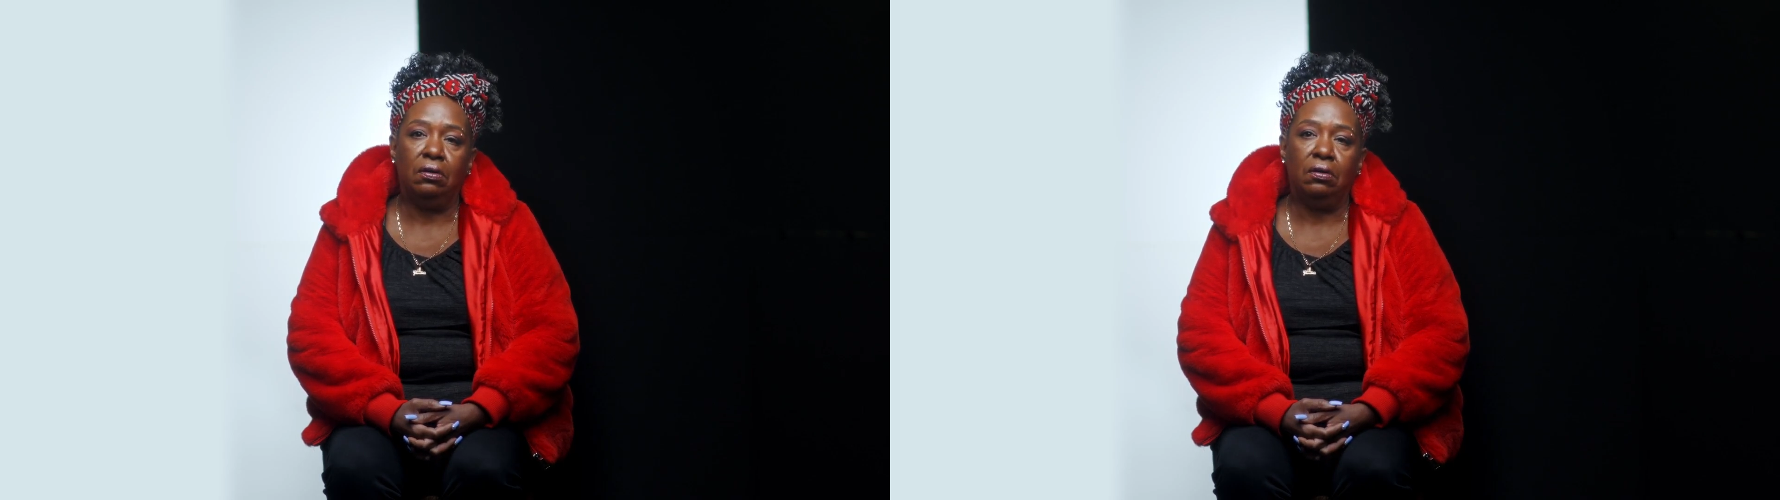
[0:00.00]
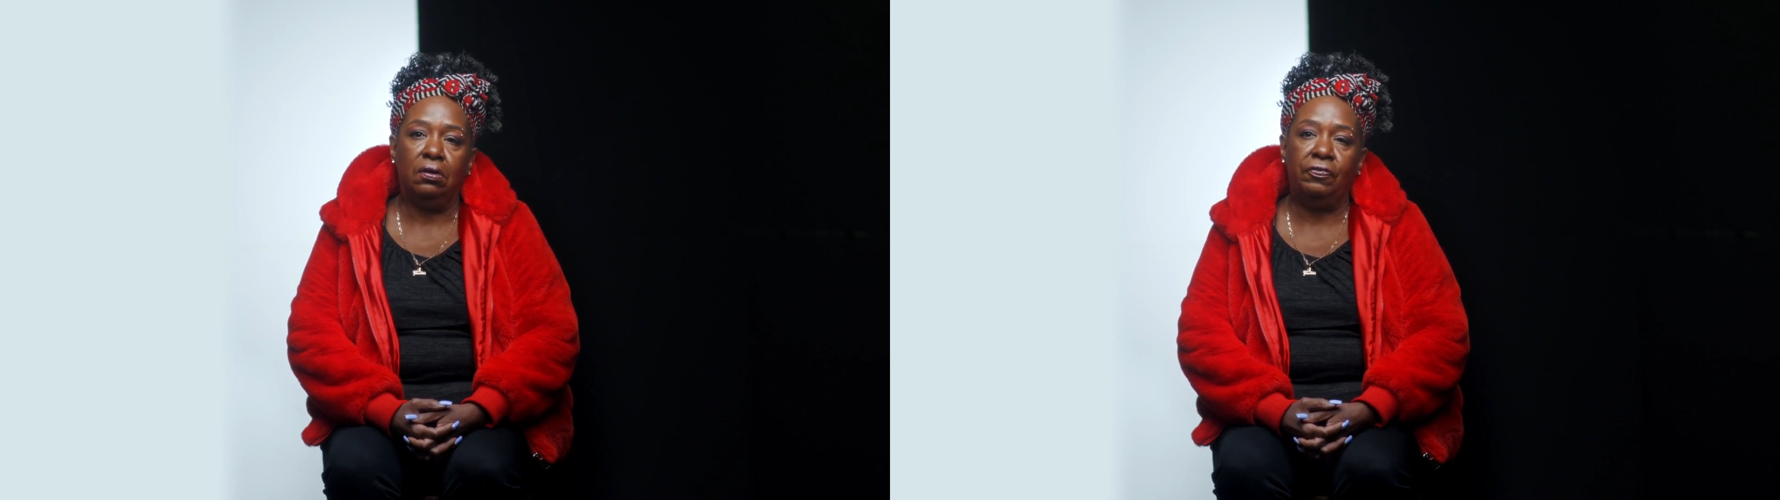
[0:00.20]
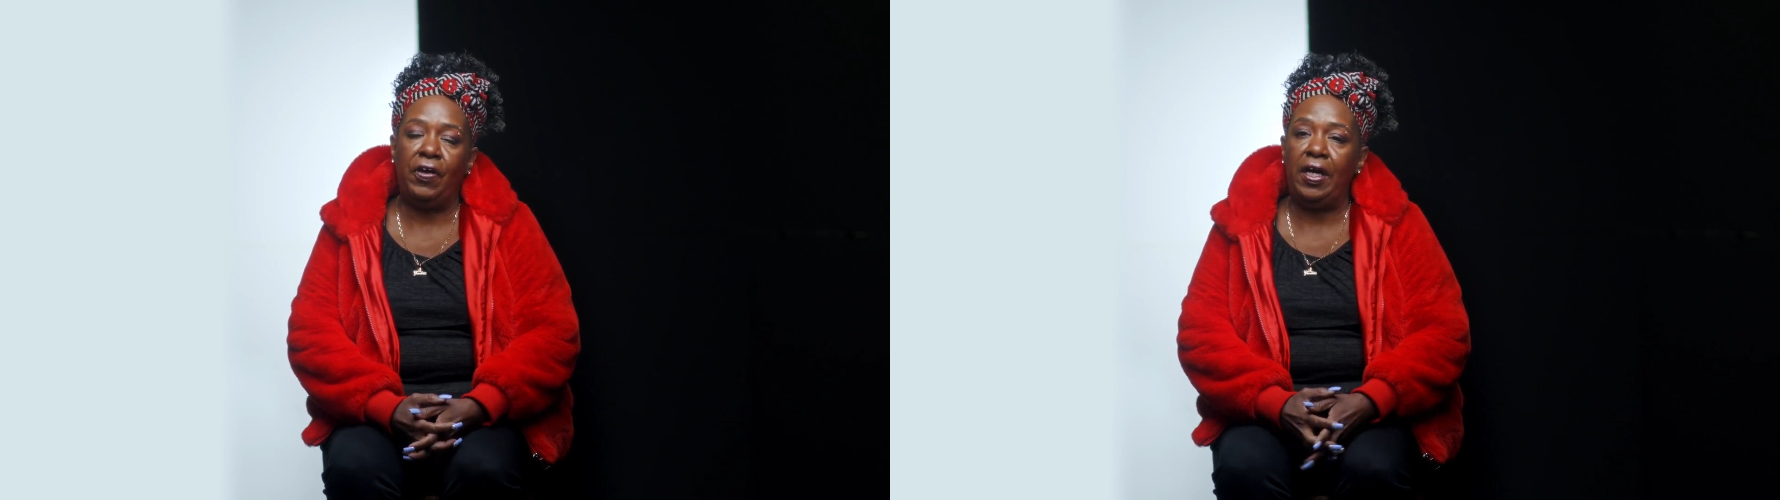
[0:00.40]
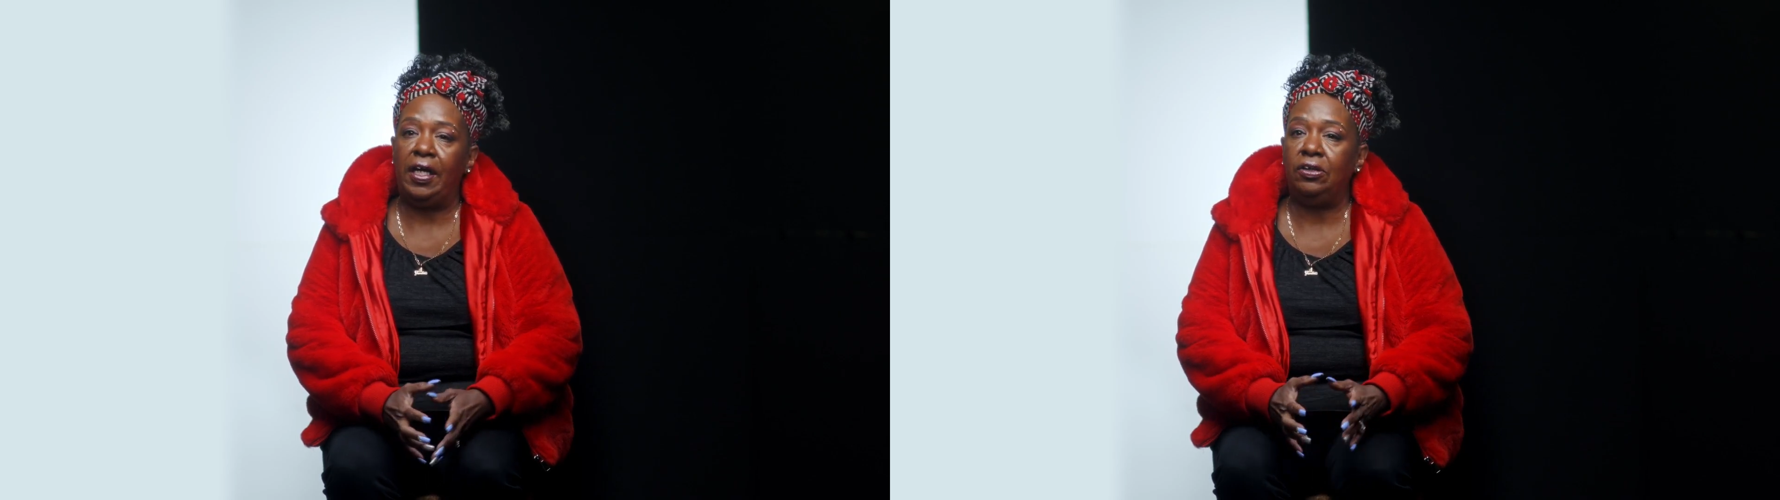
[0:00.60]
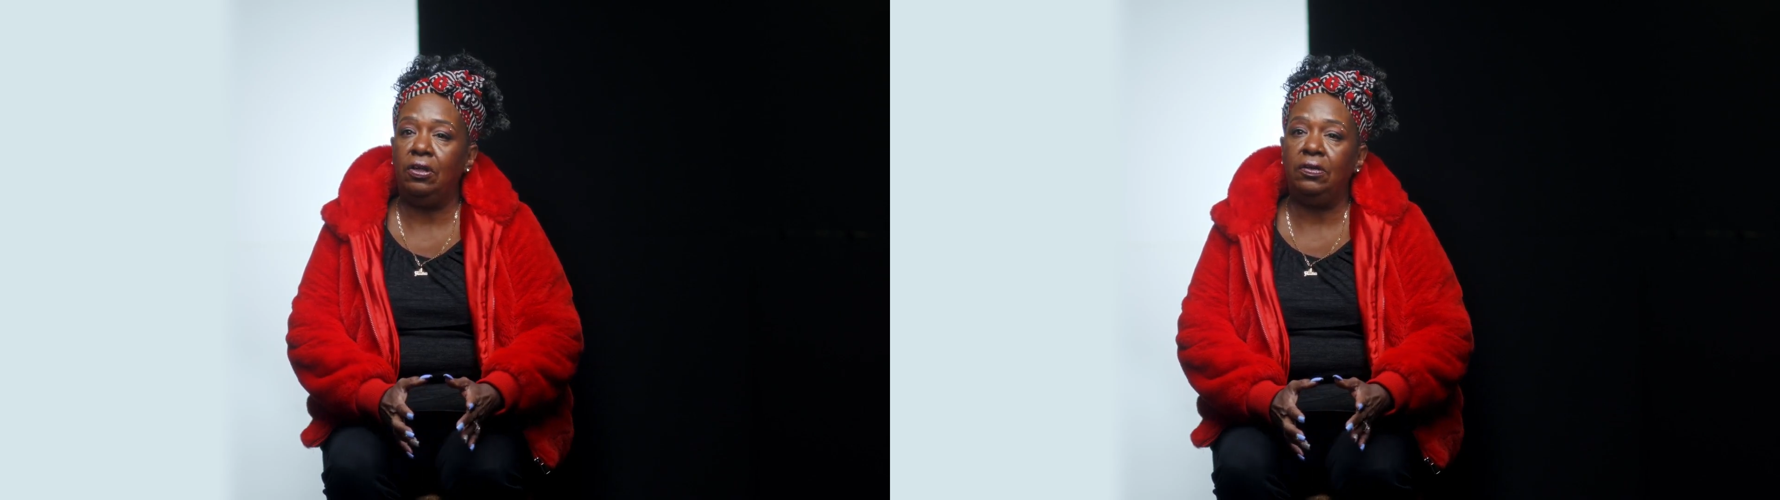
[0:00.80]
If y'all
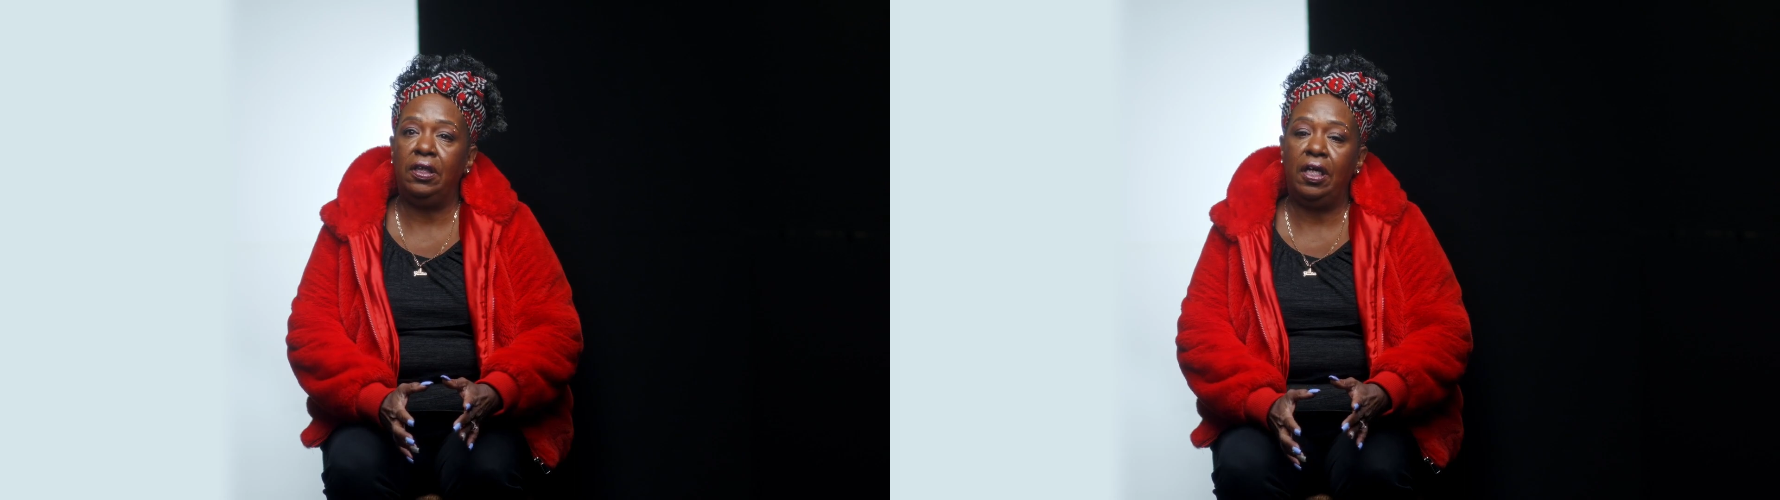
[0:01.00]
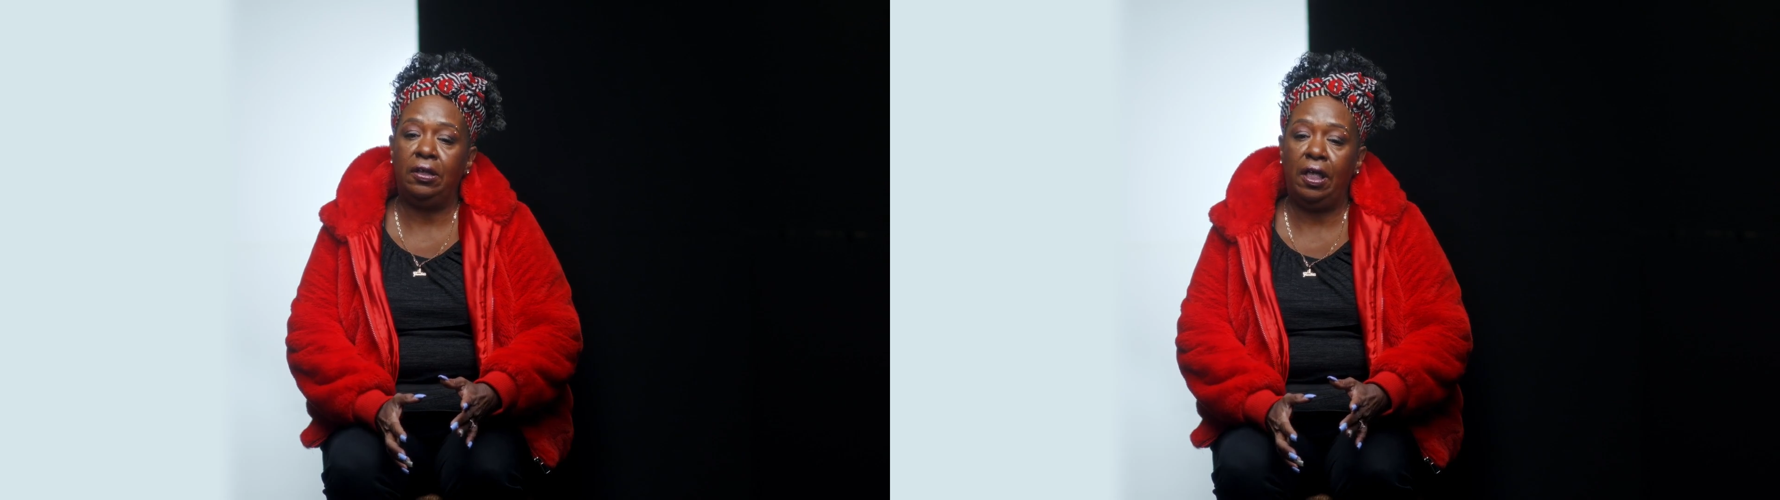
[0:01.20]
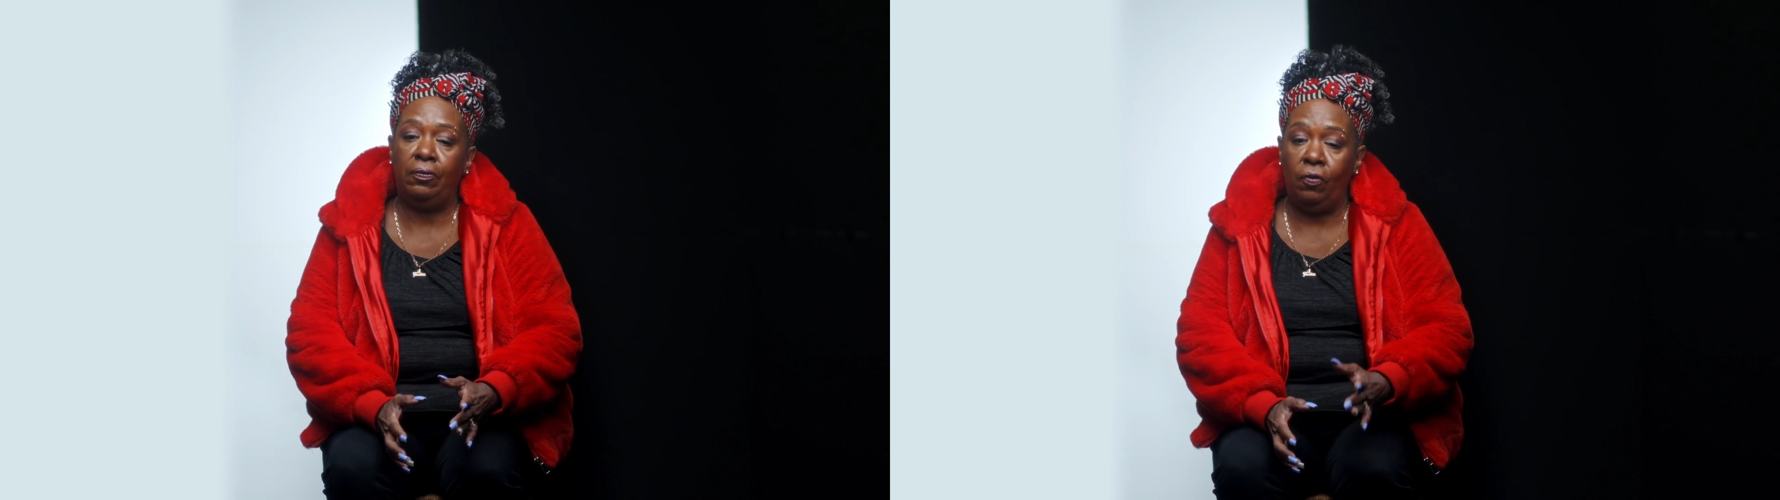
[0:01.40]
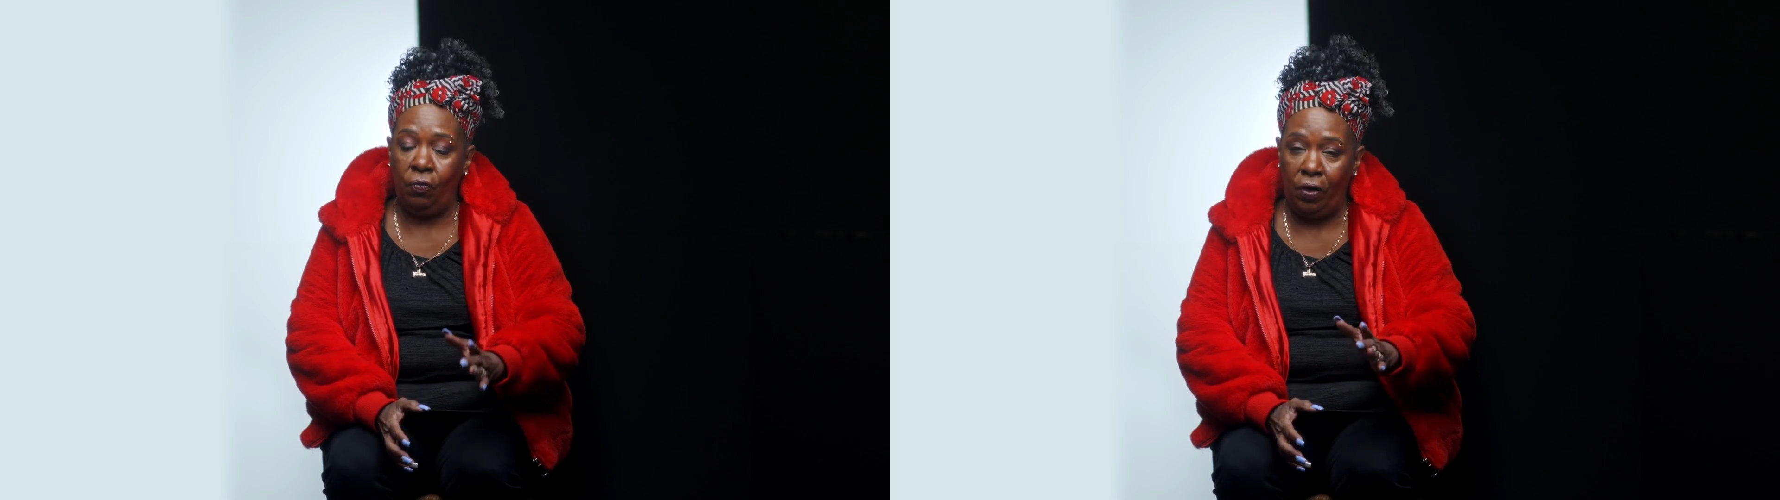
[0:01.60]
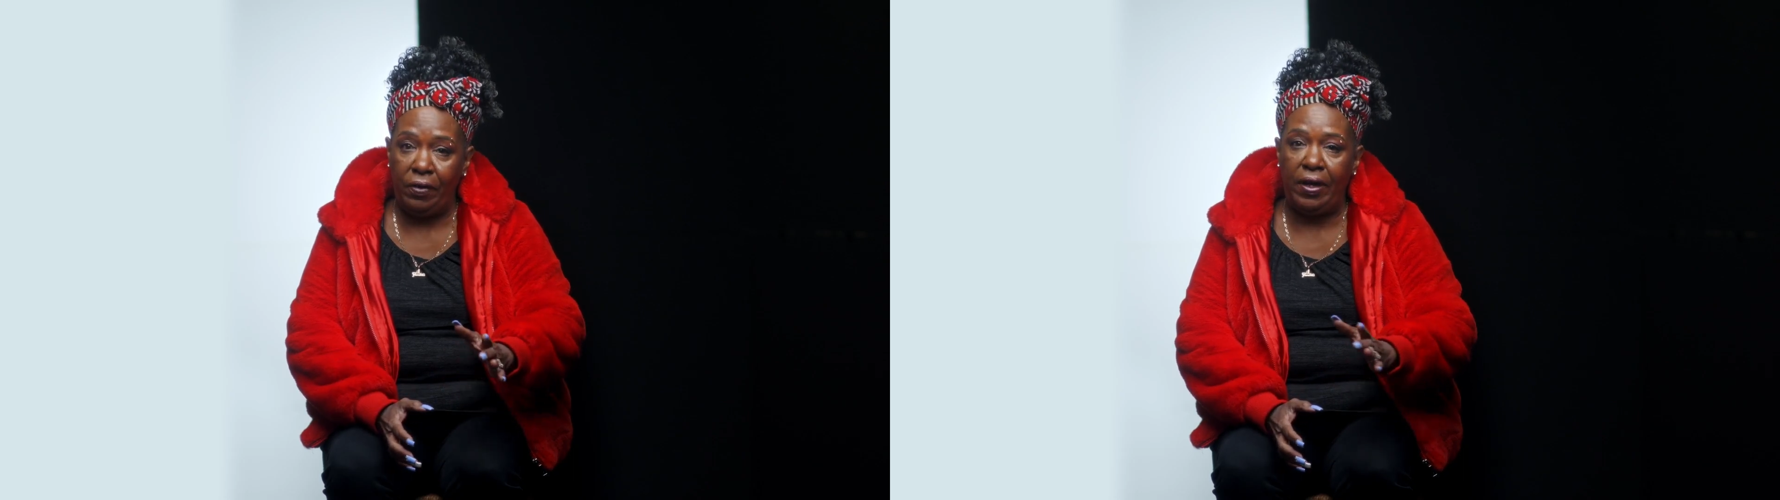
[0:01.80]
got something, I say,
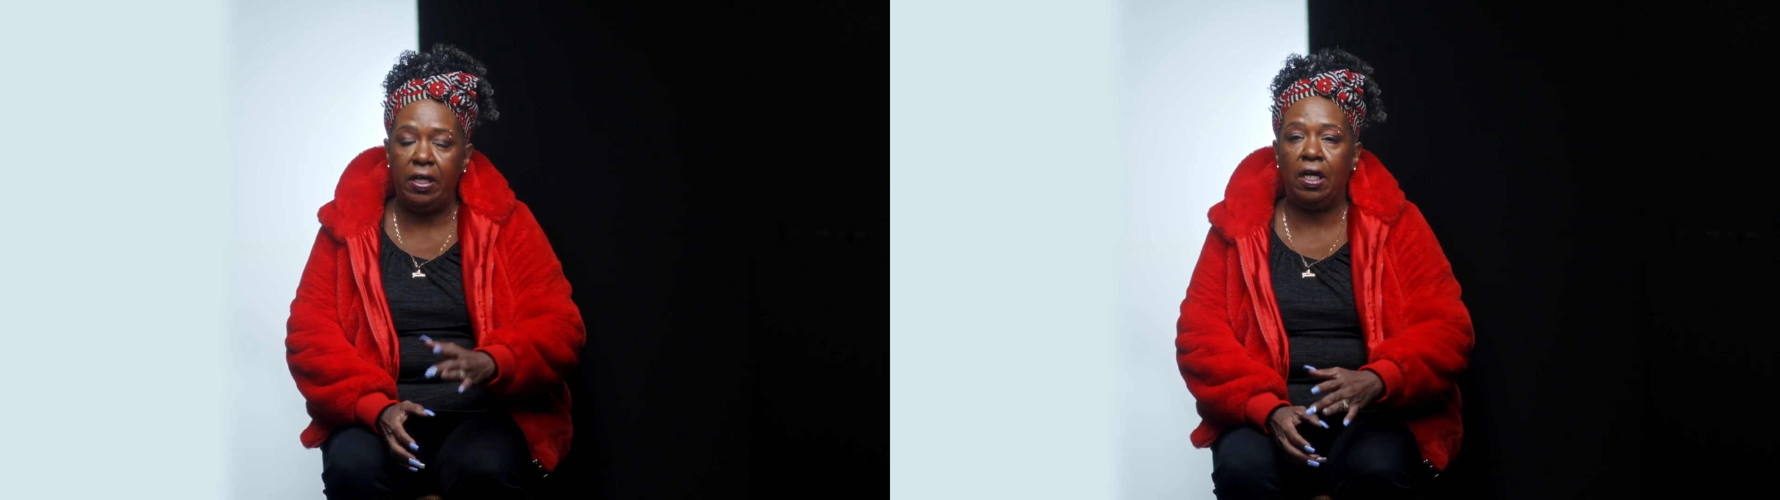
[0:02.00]
wait right here.